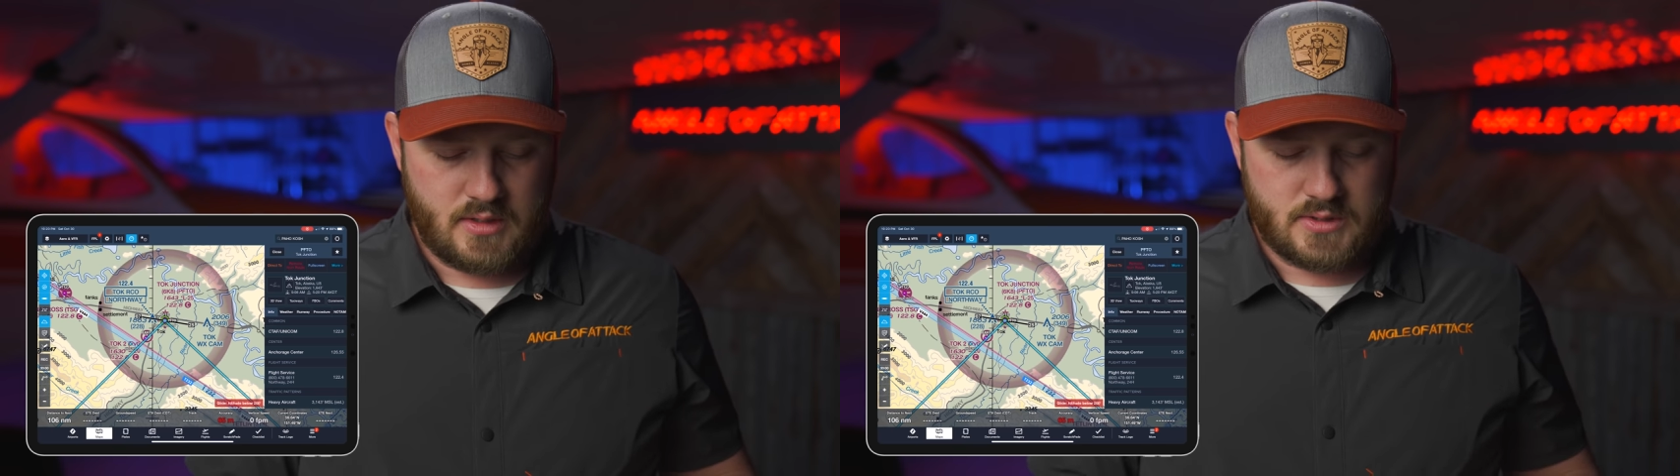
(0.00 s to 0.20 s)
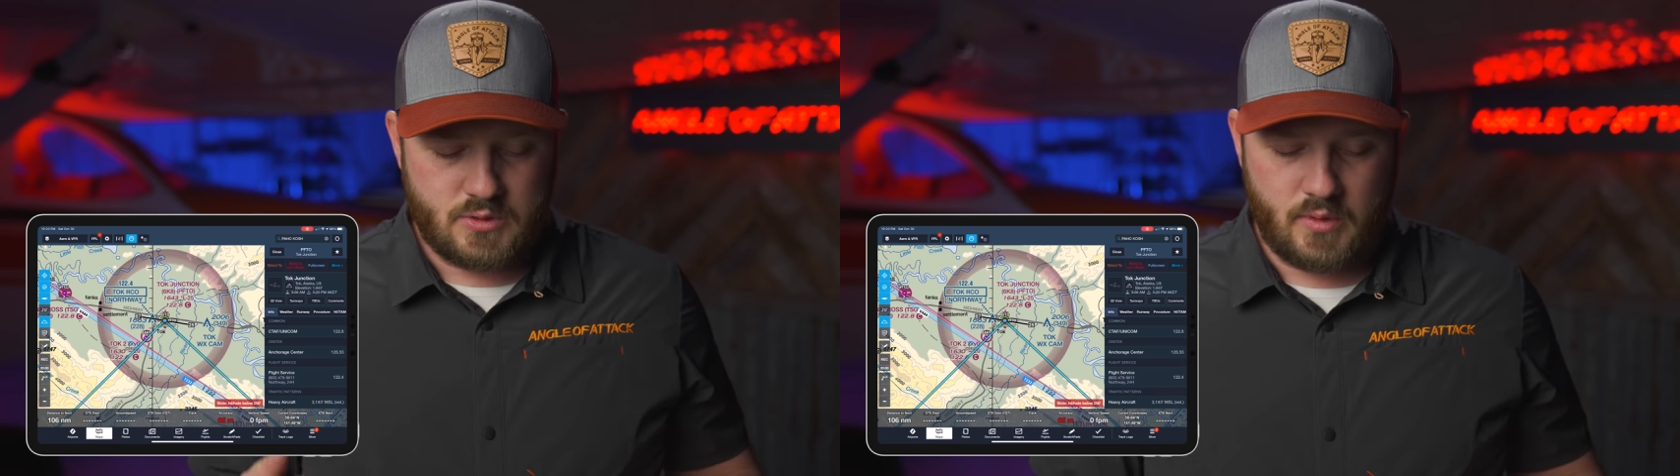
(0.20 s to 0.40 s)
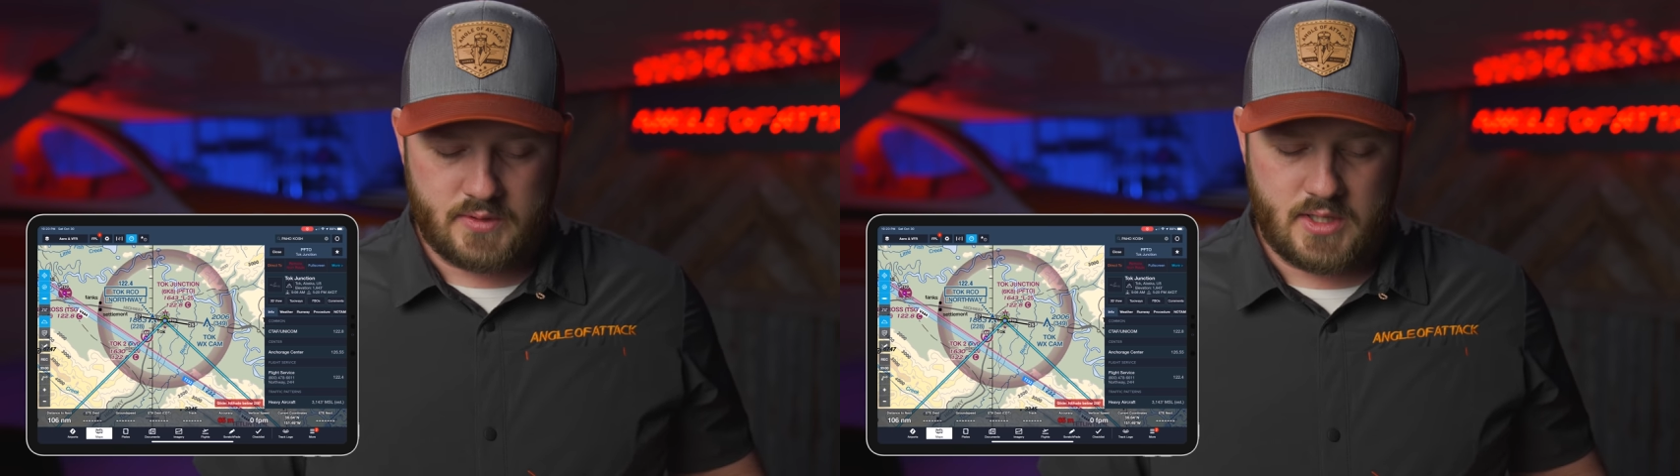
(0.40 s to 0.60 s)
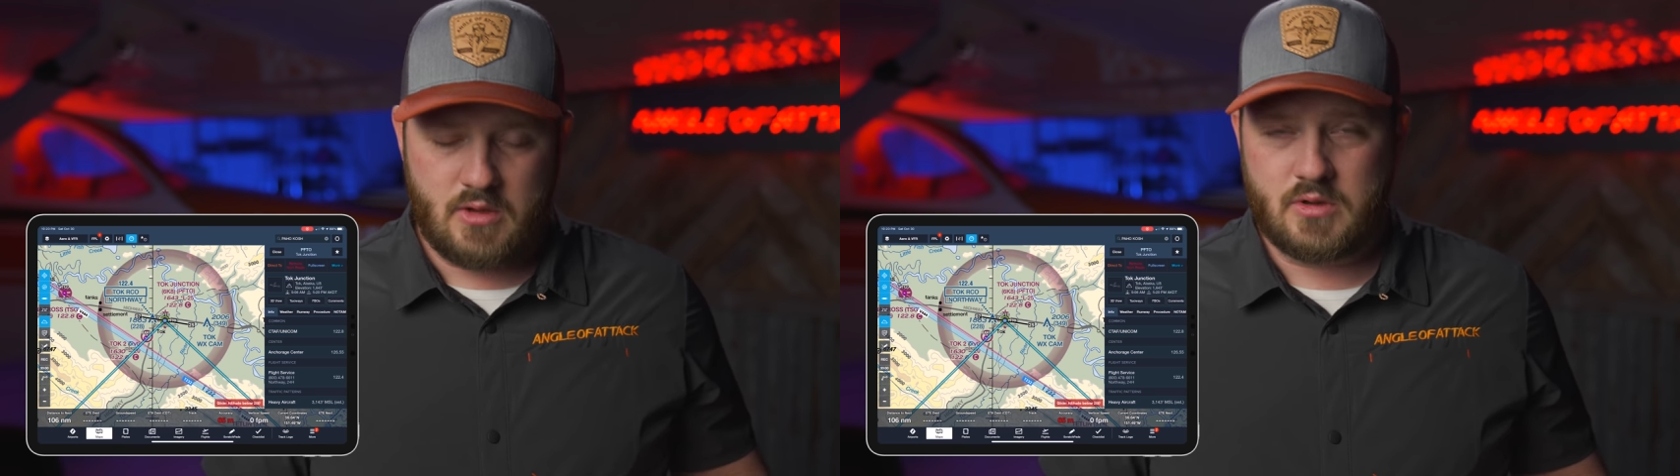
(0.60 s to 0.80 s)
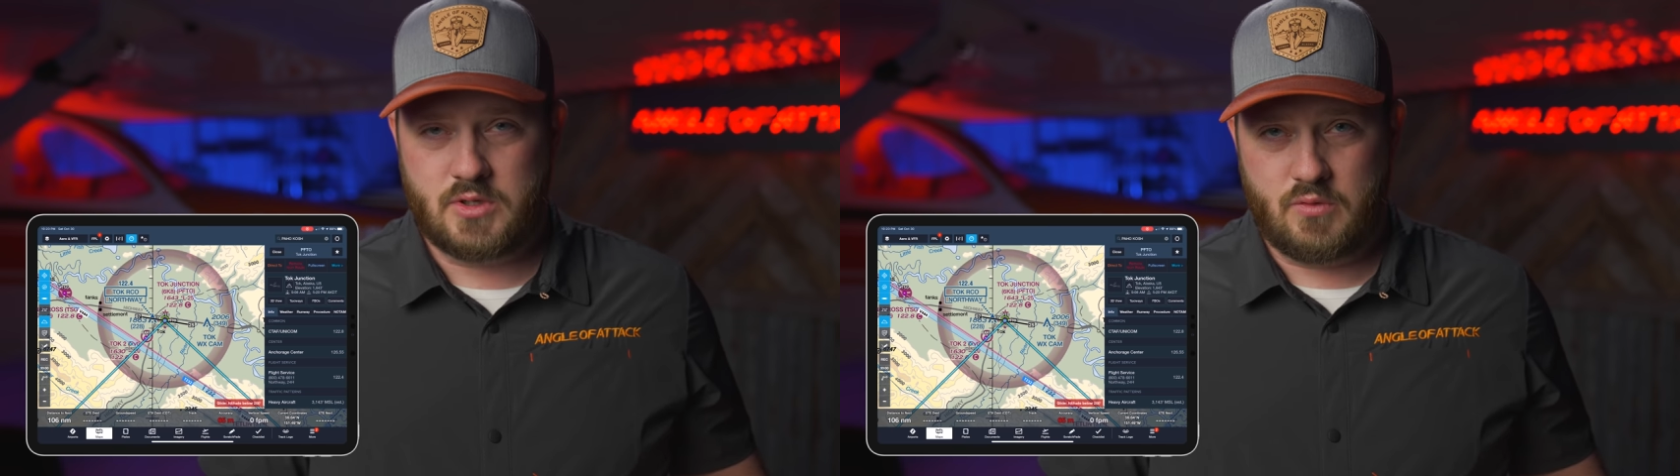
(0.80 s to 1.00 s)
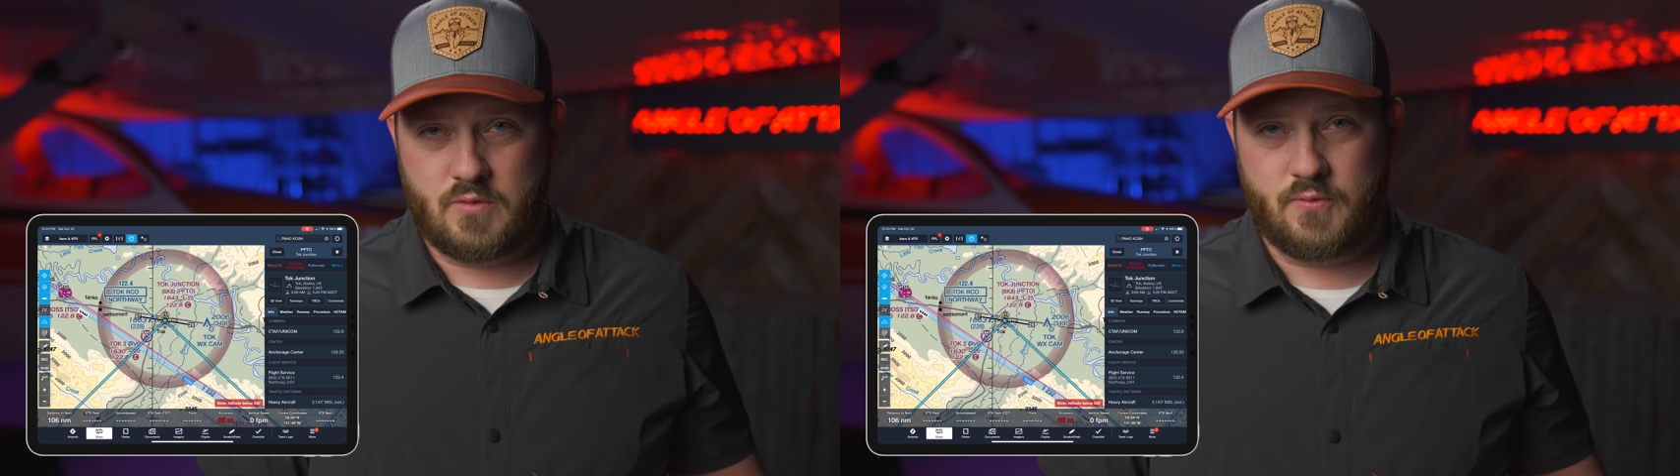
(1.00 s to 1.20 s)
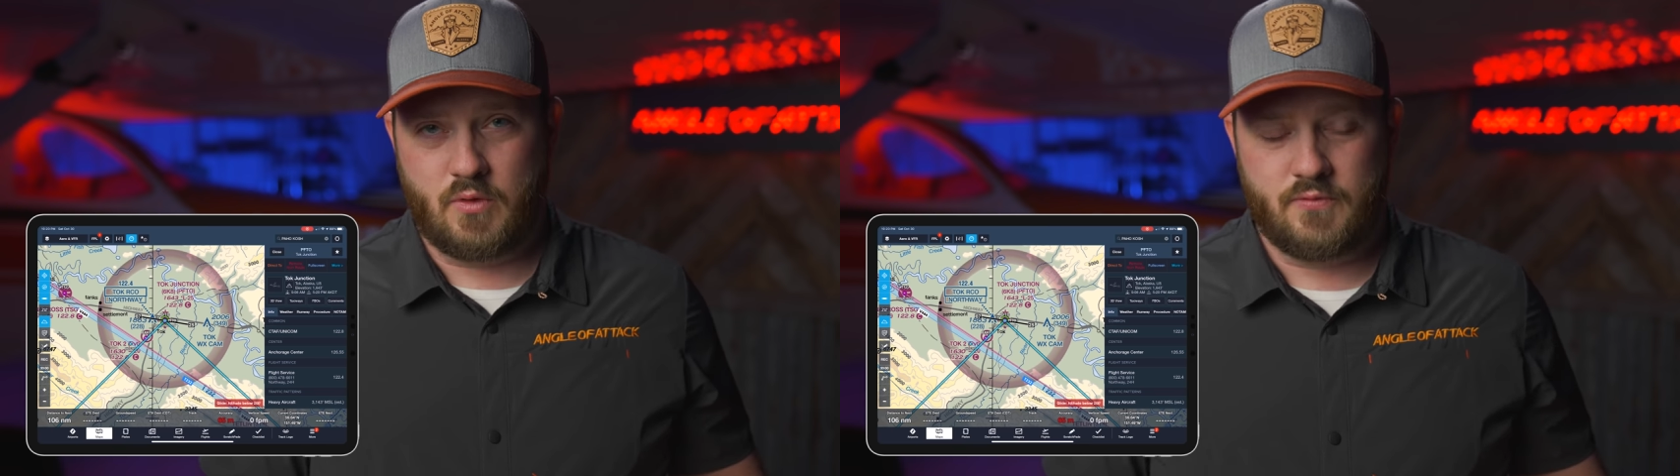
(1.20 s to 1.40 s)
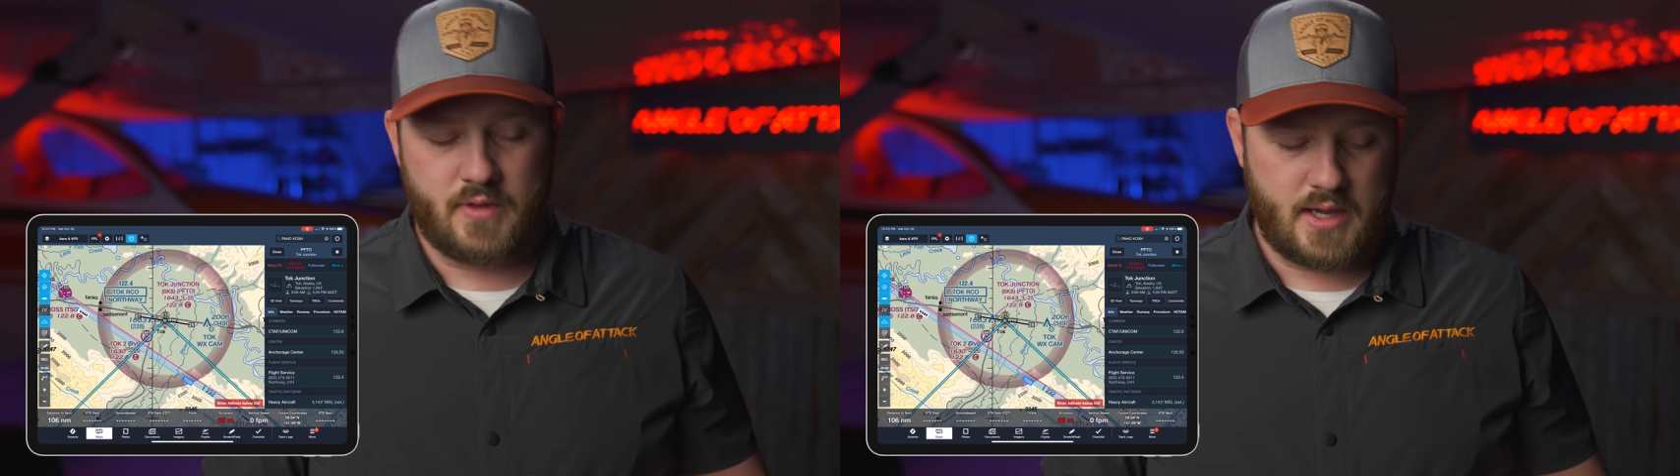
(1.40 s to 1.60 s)
So one thing you can do in
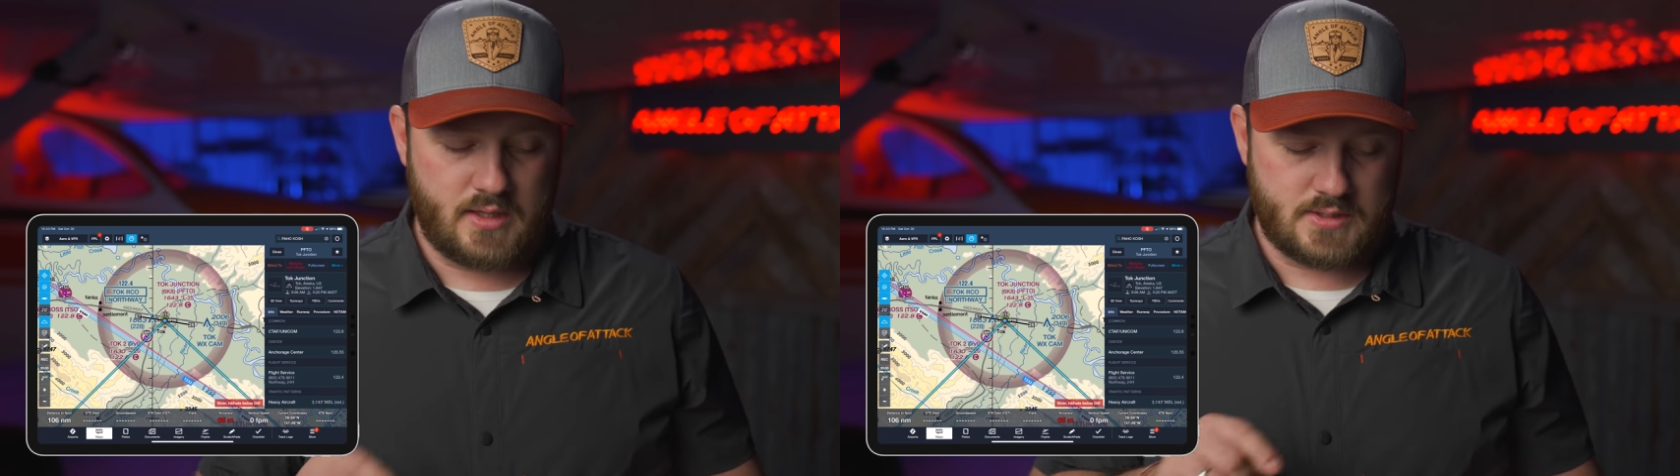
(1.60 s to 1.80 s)
ForeFlight